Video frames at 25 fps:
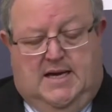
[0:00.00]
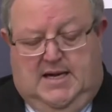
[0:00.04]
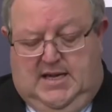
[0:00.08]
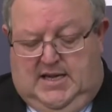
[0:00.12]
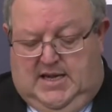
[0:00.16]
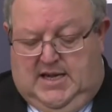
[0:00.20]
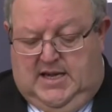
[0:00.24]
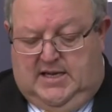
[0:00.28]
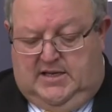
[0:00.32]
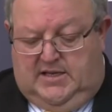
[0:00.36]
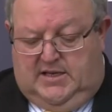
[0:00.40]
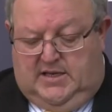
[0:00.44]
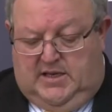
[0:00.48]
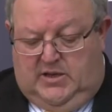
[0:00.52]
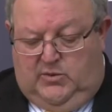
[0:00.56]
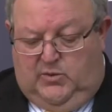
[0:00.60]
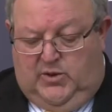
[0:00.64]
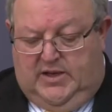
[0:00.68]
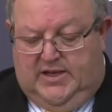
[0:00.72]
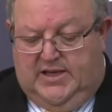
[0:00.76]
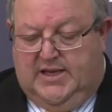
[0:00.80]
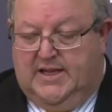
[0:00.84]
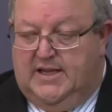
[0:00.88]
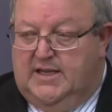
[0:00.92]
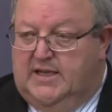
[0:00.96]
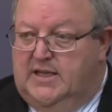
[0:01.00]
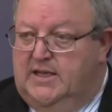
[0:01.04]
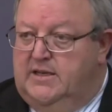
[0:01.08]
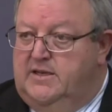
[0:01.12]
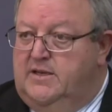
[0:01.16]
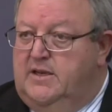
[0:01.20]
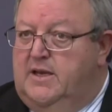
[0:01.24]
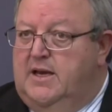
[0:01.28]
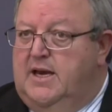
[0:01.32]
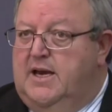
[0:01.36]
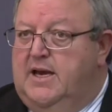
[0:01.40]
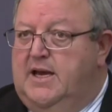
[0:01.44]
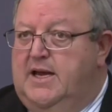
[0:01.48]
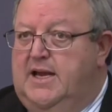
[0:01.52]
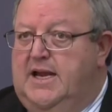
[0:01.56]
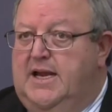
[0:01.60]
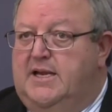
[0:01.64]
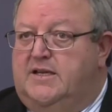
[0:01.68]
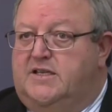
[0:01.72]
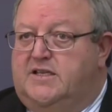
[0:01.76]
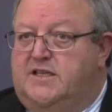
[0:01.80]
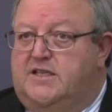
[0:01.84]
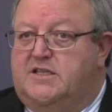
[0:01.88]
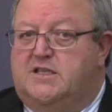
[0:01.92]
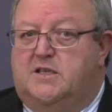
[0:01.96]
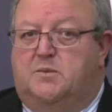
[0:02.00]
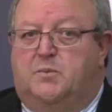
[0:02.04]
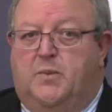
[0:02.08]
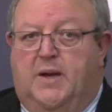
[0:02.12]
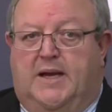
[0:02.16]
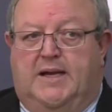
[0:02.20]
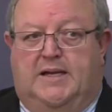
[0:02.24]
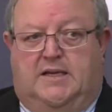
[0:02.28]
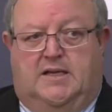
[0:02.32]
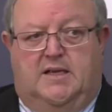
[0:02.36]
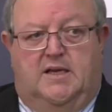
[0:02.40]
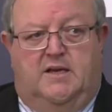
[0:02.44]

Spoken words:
and where they can anticipate